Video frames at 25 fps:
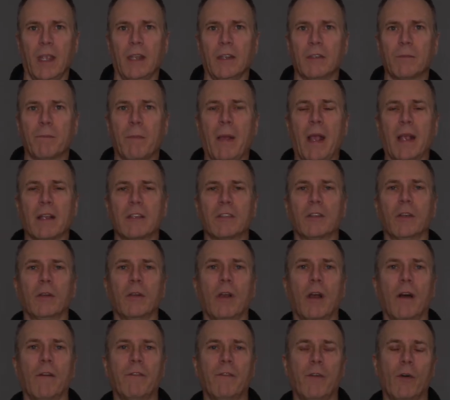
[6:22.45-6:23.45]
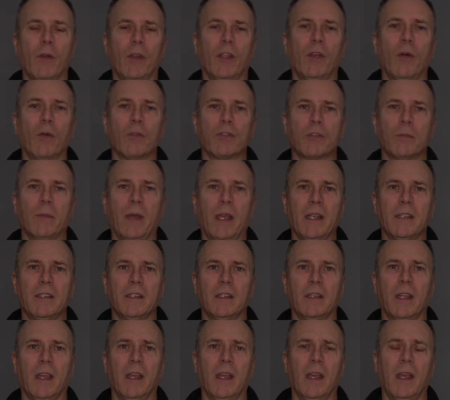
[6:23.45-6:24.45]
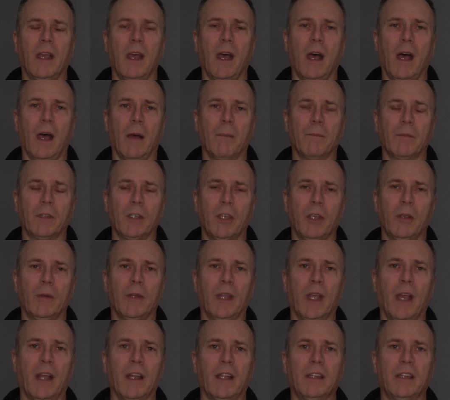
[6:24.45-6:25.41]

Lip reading: It's back to a fully automated unit.